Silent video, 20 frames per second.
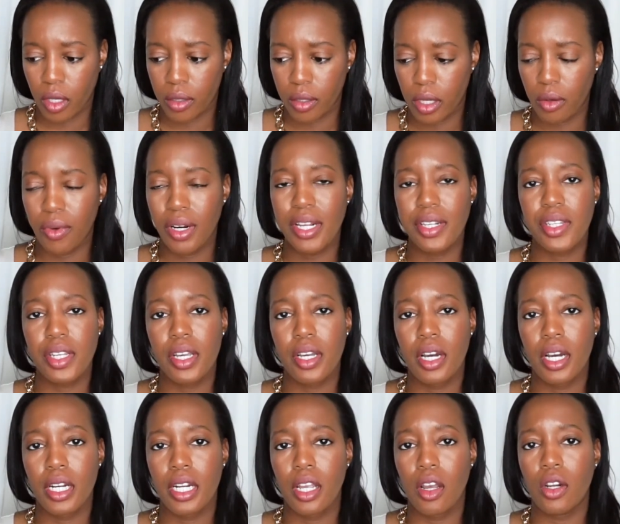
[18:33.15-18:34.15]
And when I say
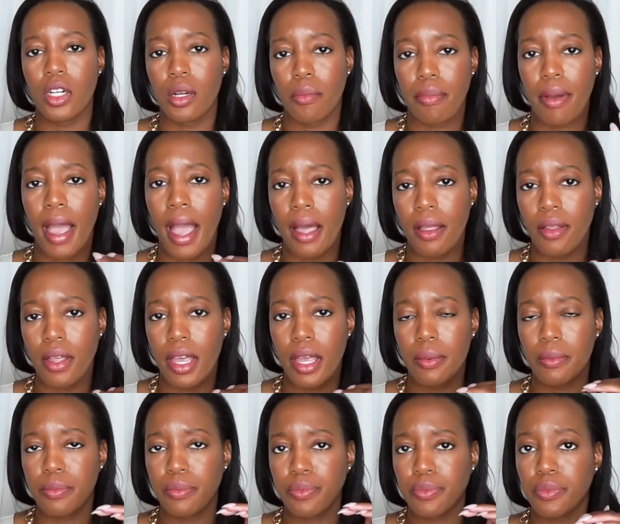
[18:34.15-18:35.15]
honey on the
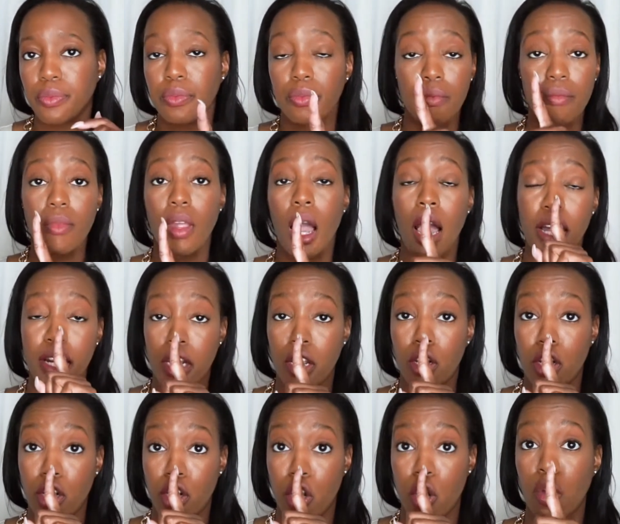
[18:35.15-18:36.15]
palate, honey on
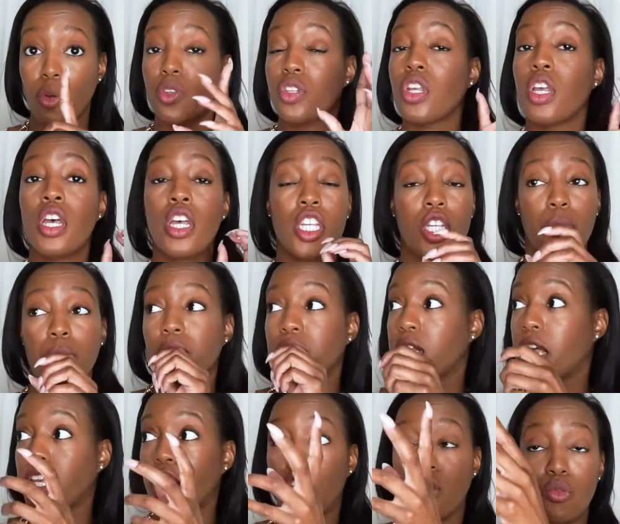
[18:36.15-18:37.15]
the nose smells
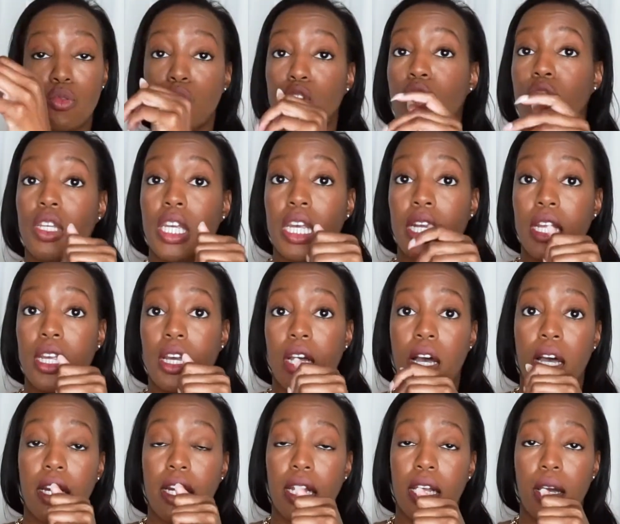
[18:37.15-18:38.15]
like you skeeting
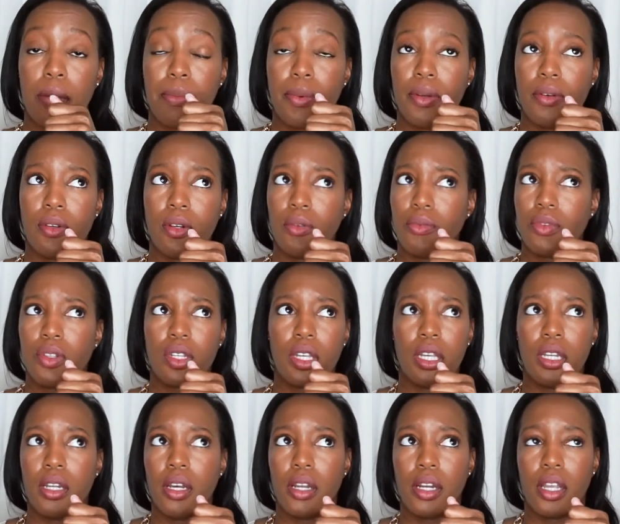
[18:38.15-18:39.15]
honey up your, don't
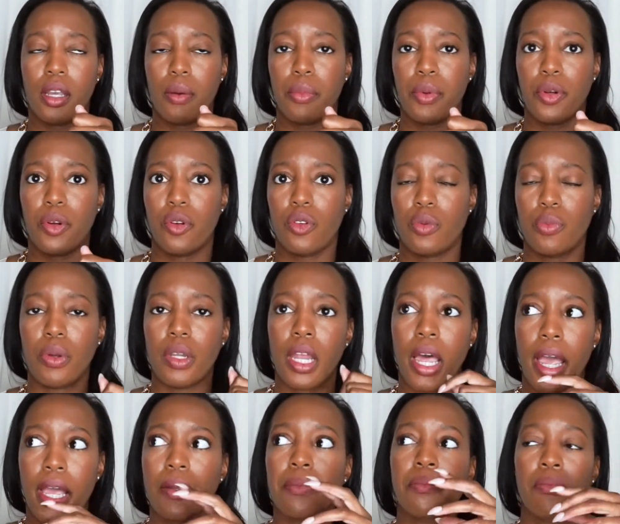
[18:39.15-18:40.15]
skeet honey up your nose, but
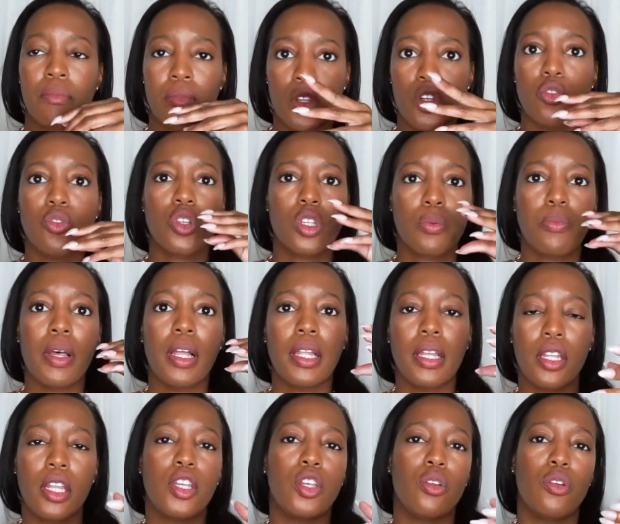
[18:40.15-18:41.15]
like, you smell it,
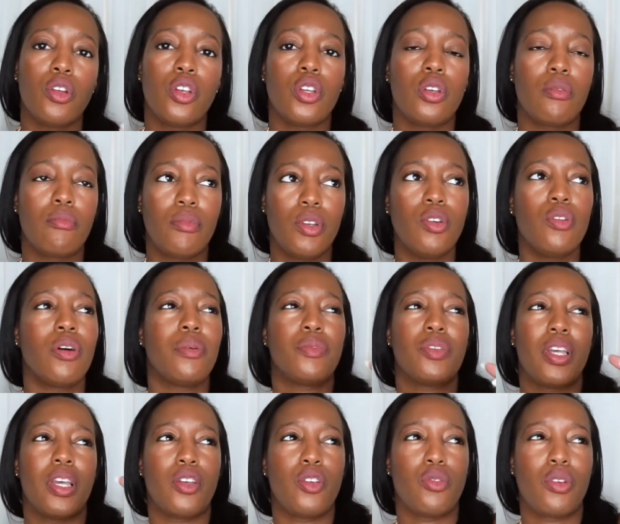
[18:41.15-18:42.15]
like, you know what I'm
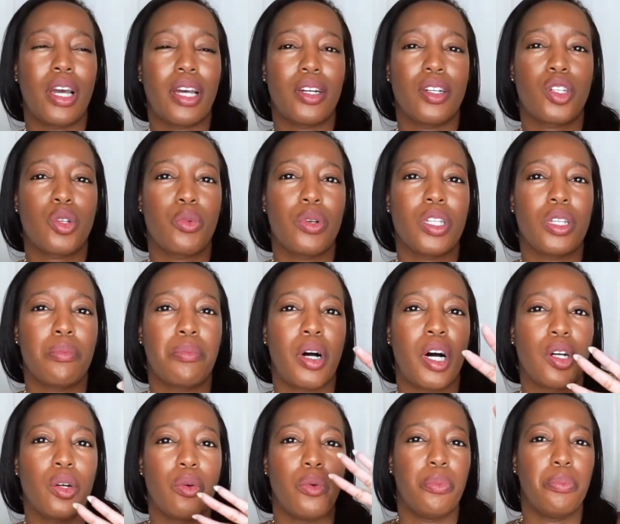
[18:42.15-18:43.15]
saying? You kind of squeeze a
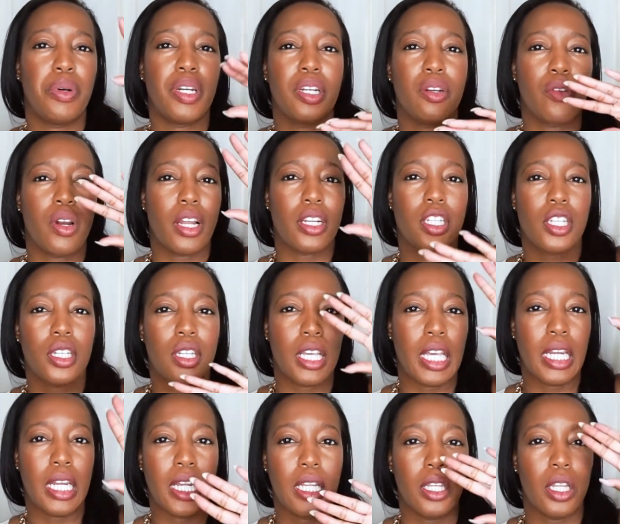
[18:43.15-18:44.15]
bottle, but you're not
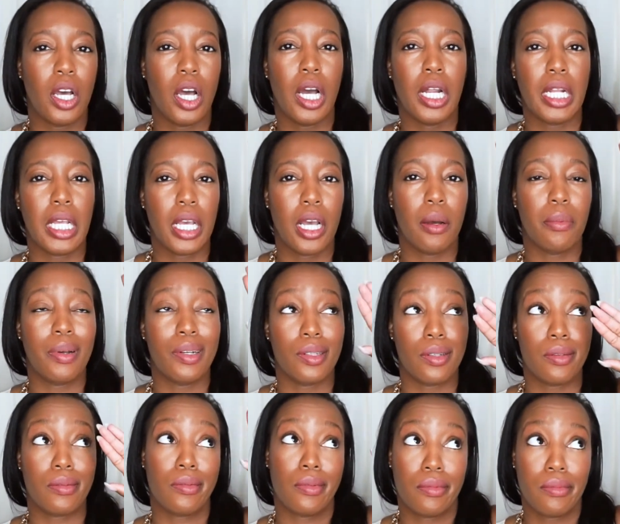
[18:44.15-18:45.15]
skeeting the honey up
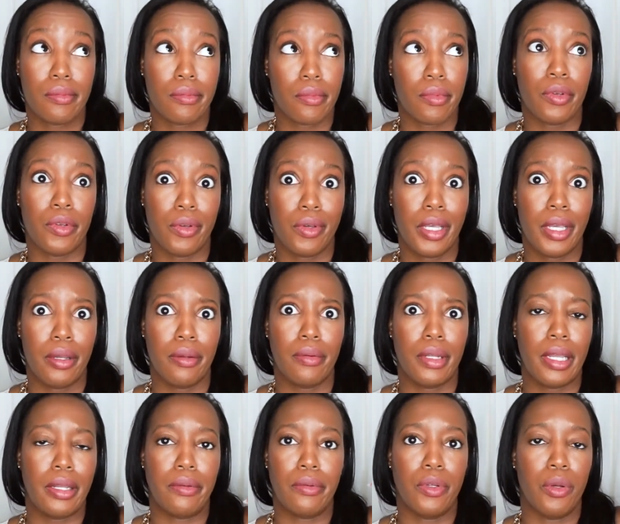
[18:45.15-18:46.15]
because you can't,
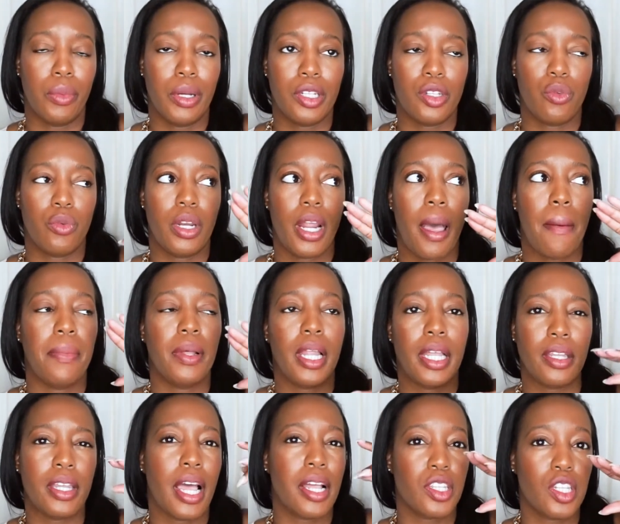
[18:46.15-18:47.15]
like, nobody's doing that. But,
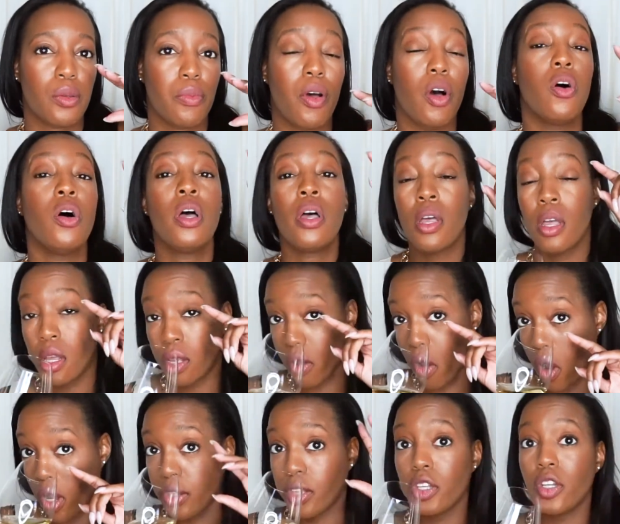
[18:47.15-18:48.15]
like, that smell
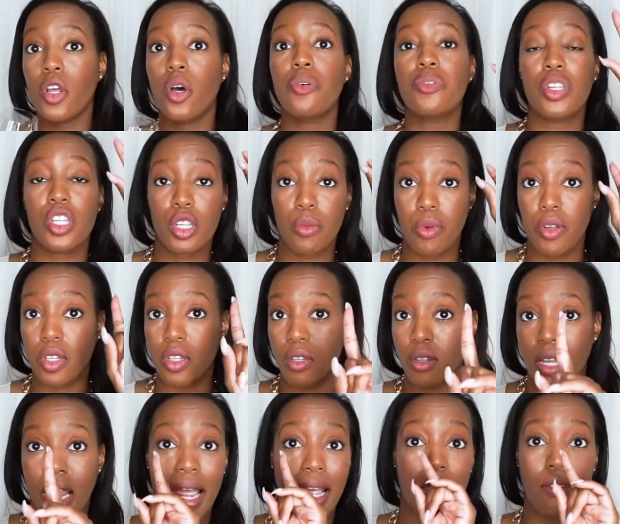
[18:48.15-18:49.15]
on the nose, it smells
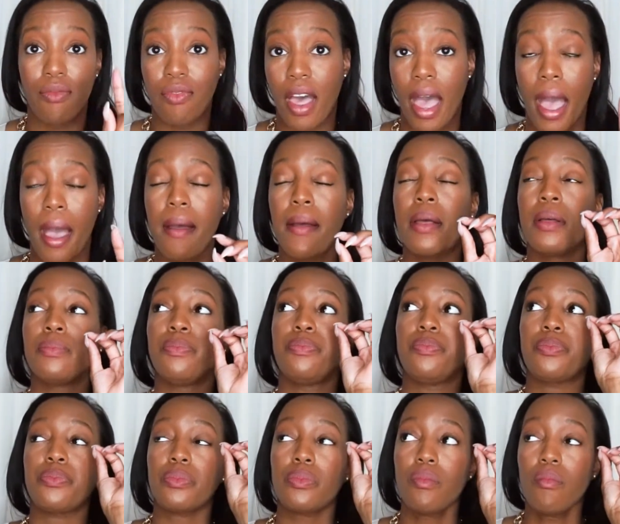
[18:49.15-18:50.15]
like that.
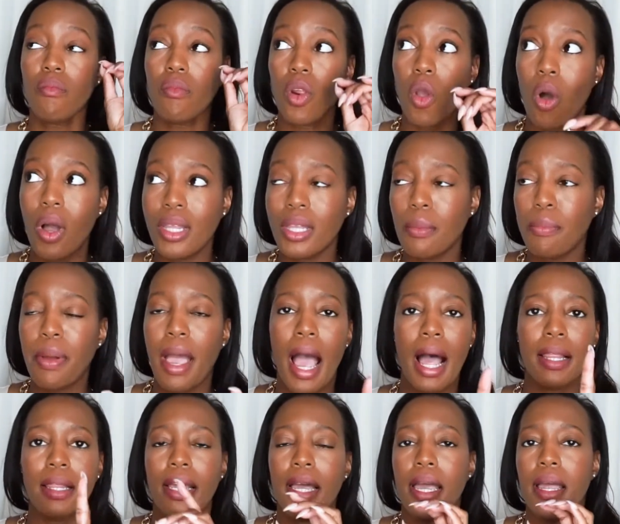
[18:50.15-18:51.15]
On the
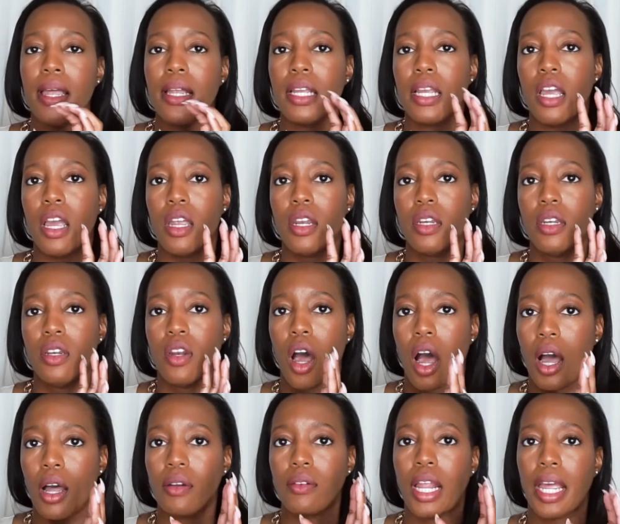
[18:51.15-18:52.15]
palate,
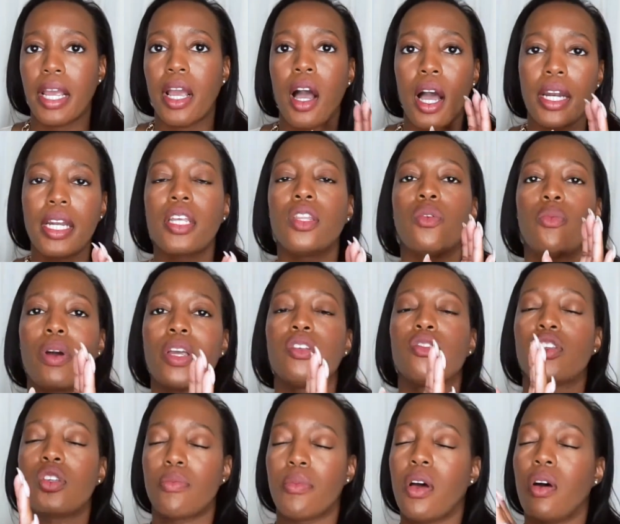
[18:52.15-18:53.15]
not like honey the way you
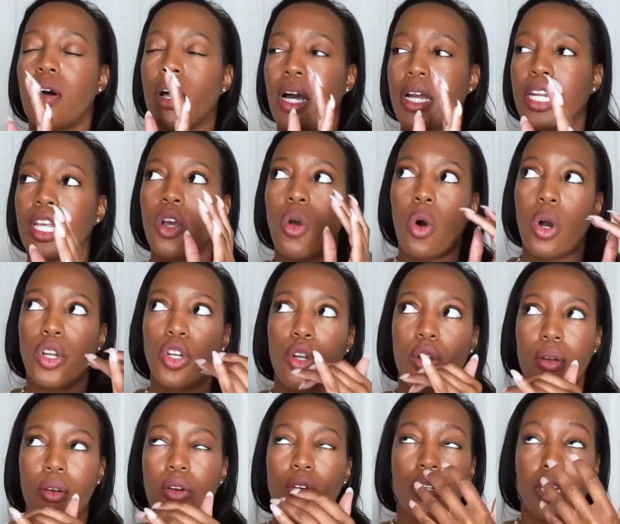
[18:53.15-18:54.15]
smell honey on
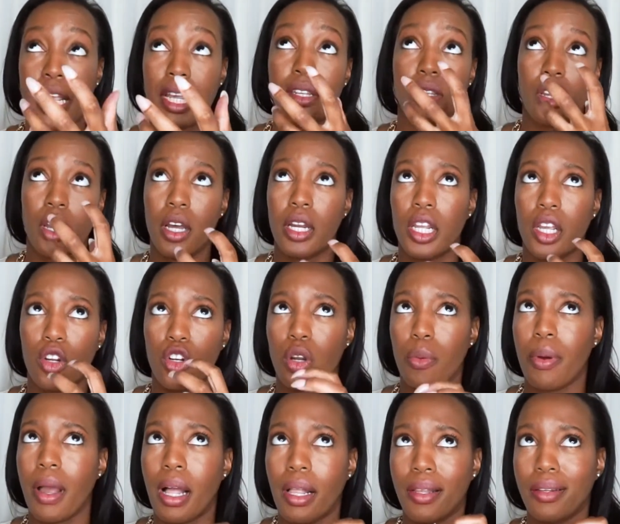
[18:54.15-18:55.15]
your, or taste honey on your
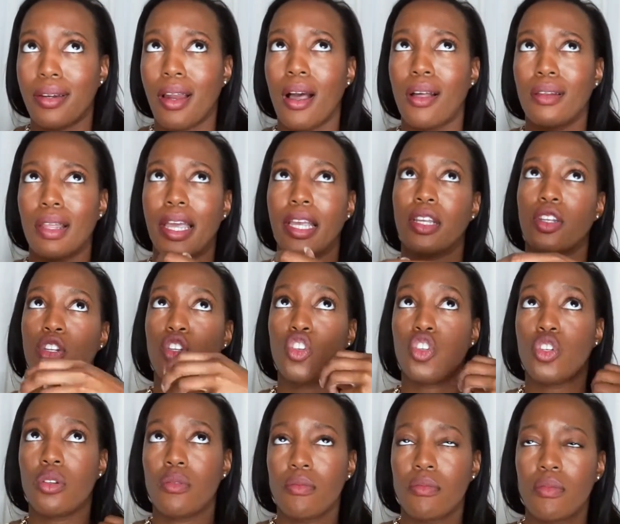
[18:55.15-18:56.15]
palate. Not like,
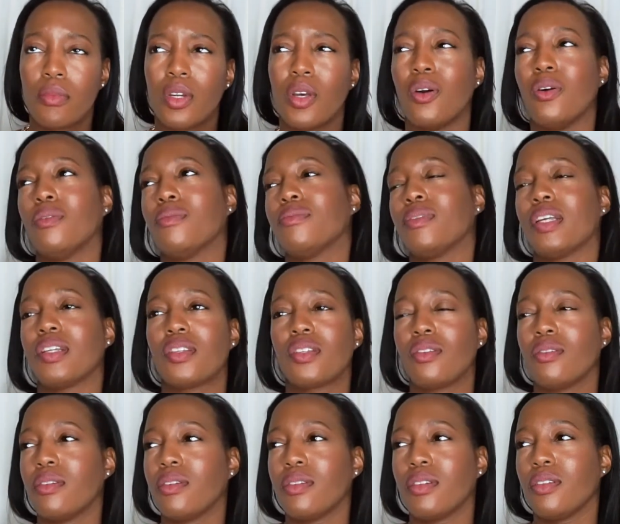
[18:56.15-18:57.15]
no, that's
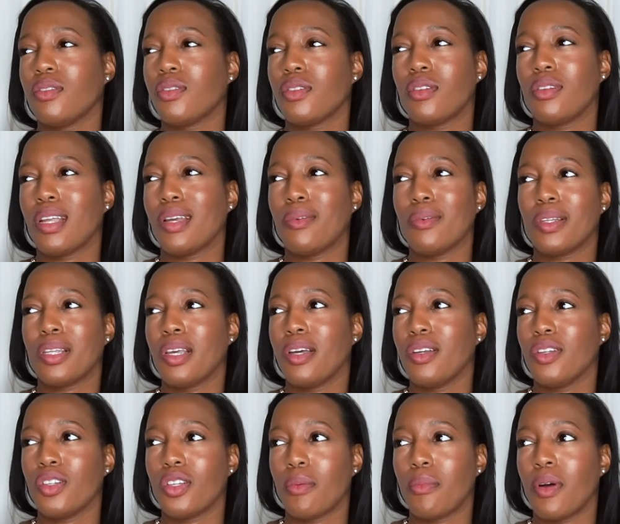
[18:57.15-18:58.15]
still, you're still like, what the hell are
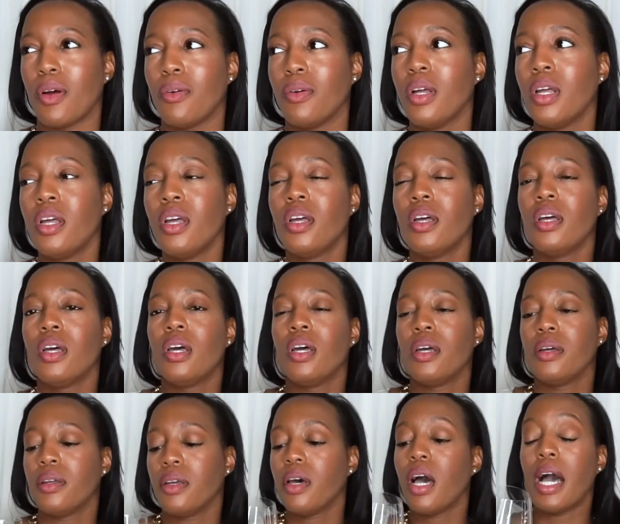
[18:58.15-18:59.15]
you talking about?
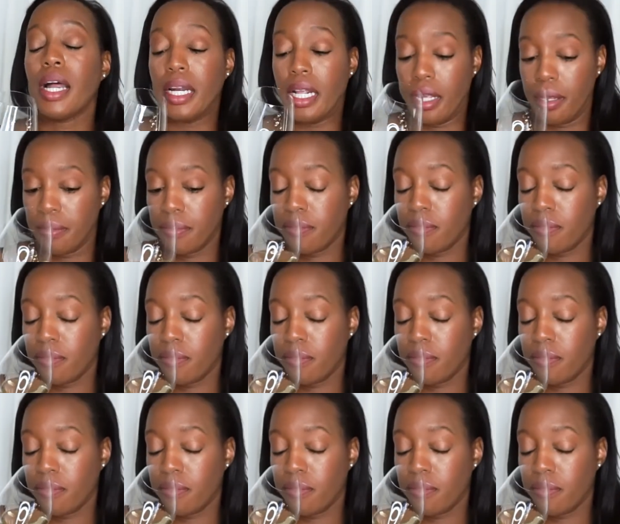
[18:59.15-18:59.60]
Honey.